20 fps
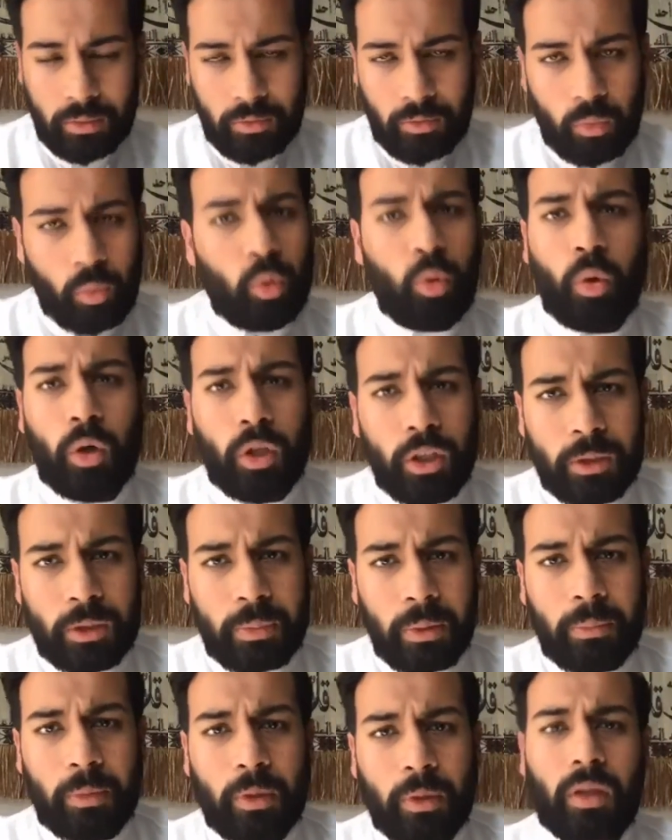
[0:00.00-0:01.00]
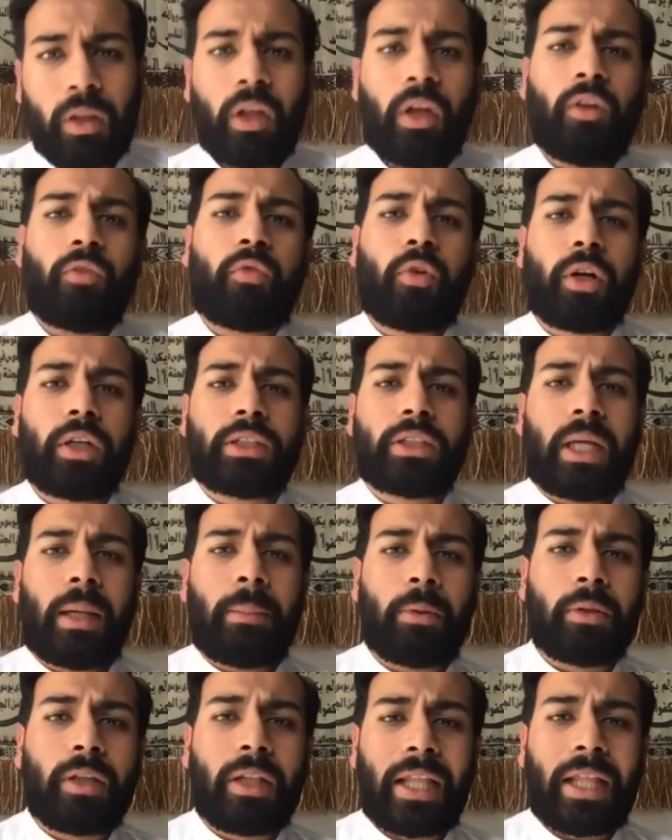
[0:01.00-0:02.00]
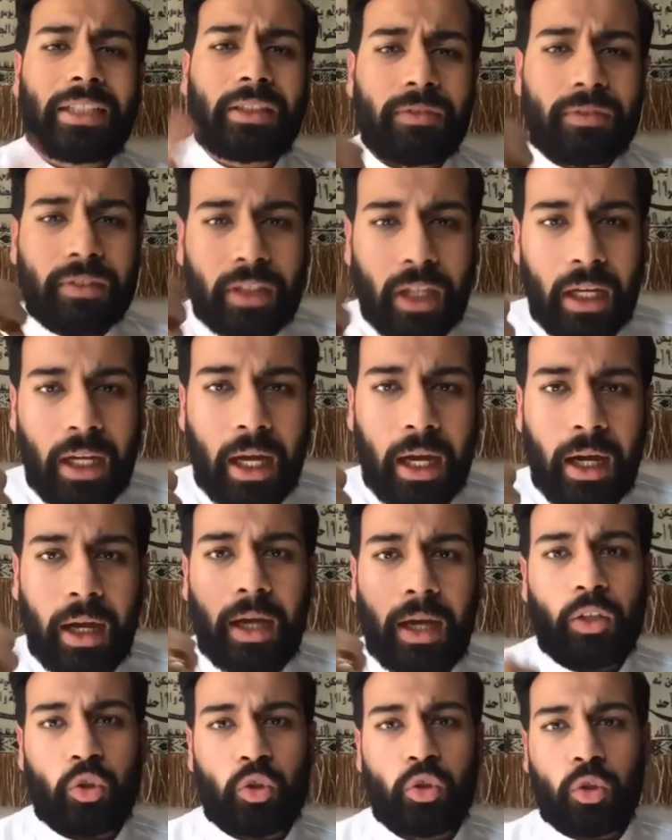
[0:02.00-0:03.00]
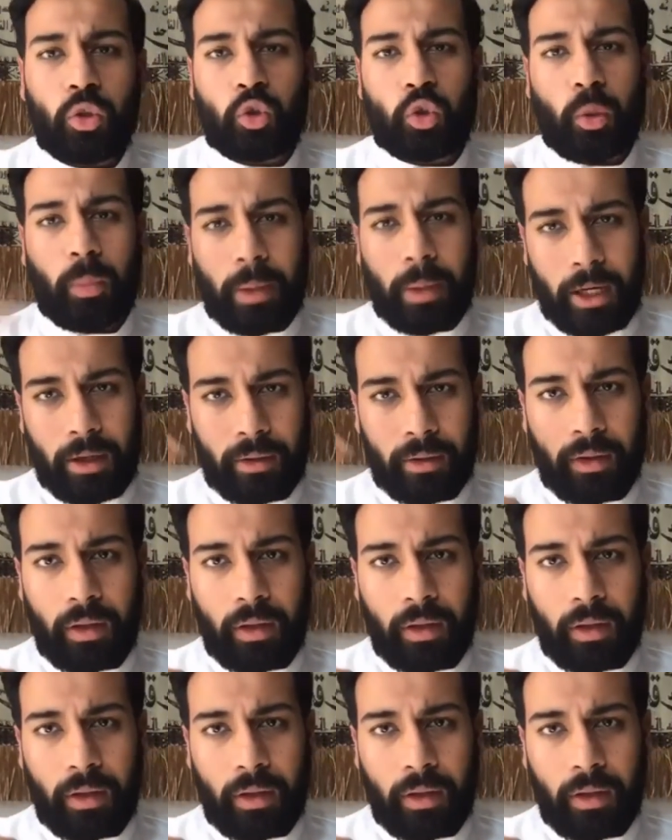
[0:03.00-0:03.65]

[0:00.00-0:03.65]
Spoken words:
Who are these people? For example, the likes of Talha and Zubair.